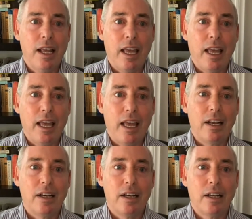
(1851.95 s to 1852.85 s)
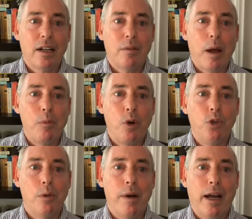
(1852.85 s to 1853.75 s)
and I'm
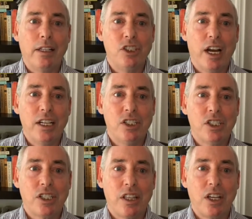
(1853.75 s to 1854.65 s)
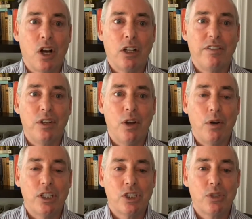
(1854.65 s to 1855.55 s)
going to apologize, as I think all of you
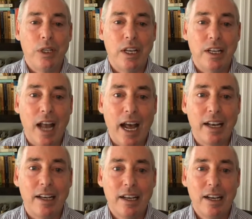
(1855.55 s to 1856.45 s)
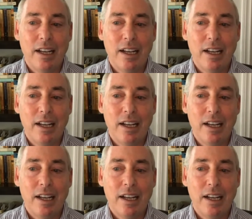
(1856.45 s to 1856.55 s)
noticed, we did not